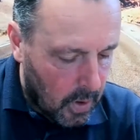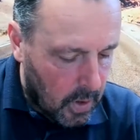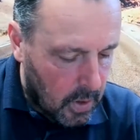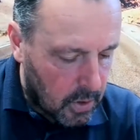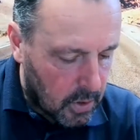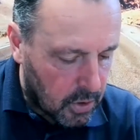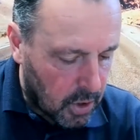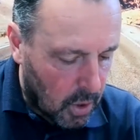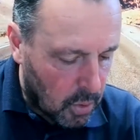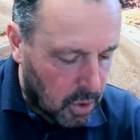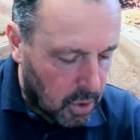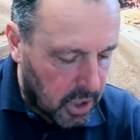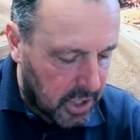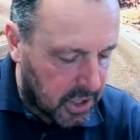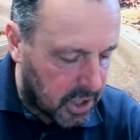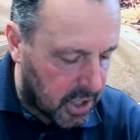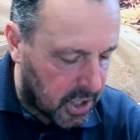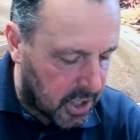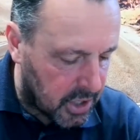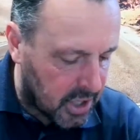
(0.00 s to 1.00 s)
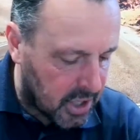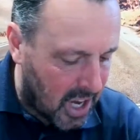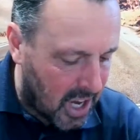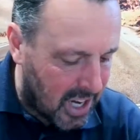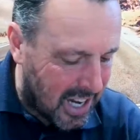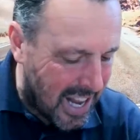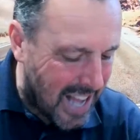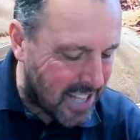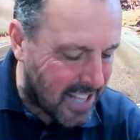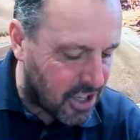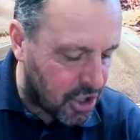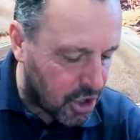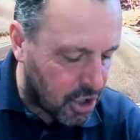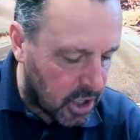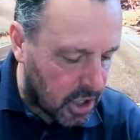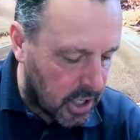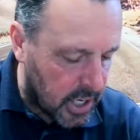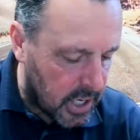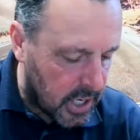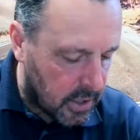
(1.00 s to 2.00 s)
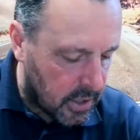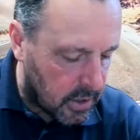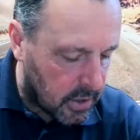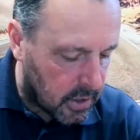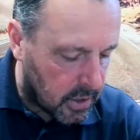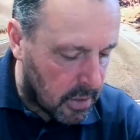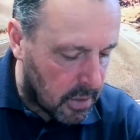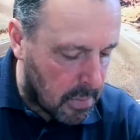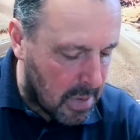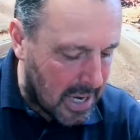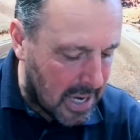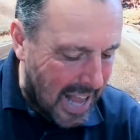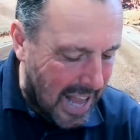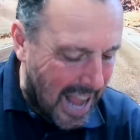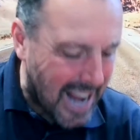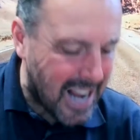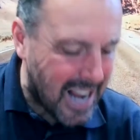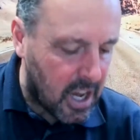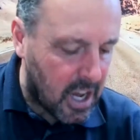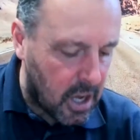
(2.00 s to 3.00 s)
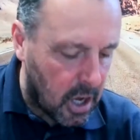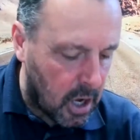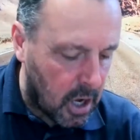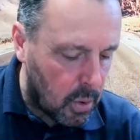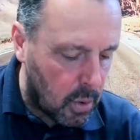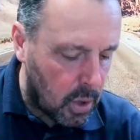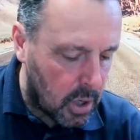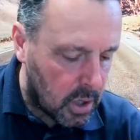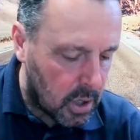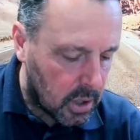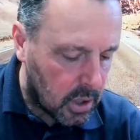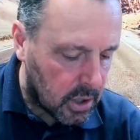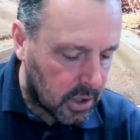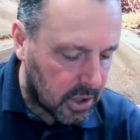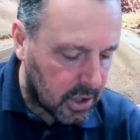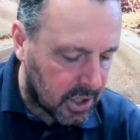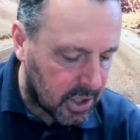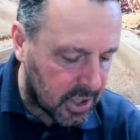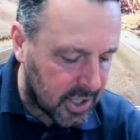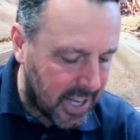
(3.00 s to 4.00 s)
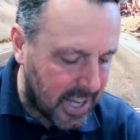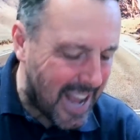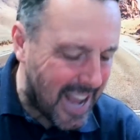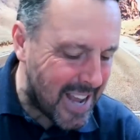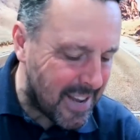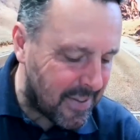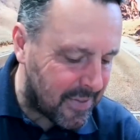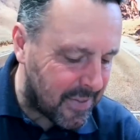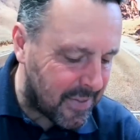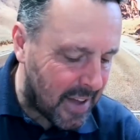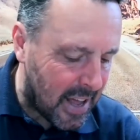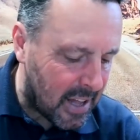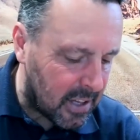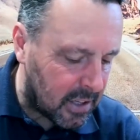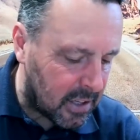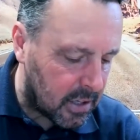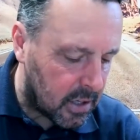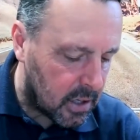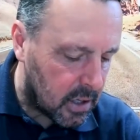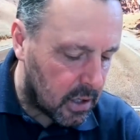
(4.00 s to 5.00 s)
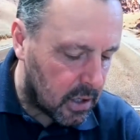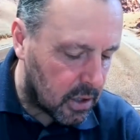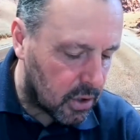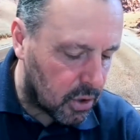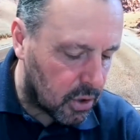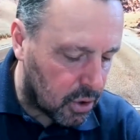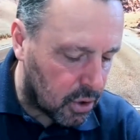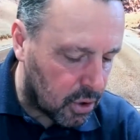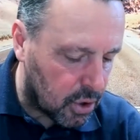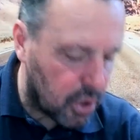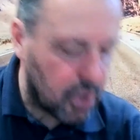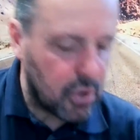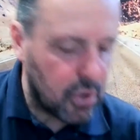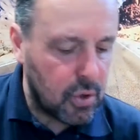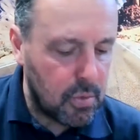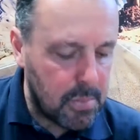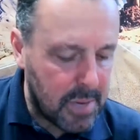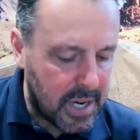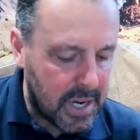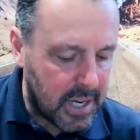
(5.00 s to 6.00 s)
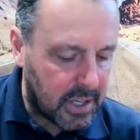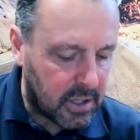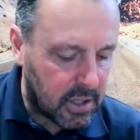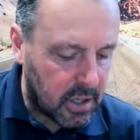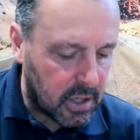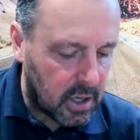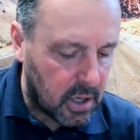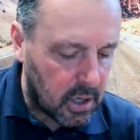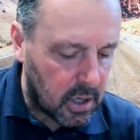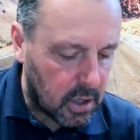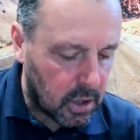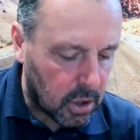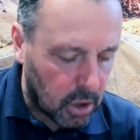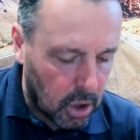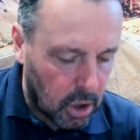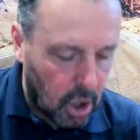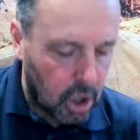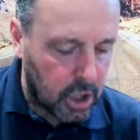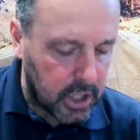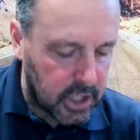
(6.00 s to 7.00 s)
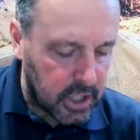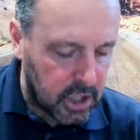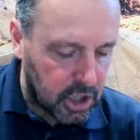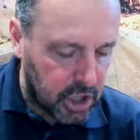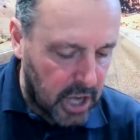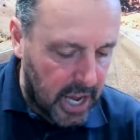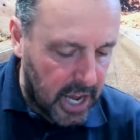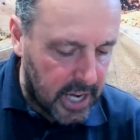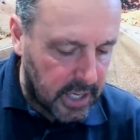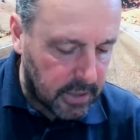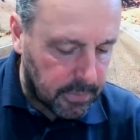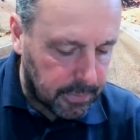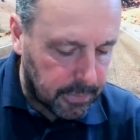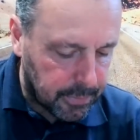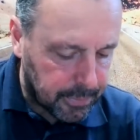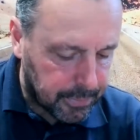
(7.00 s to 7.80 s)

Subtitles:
So this is allegedly the Melenco Snafel 2-meter lock and chain.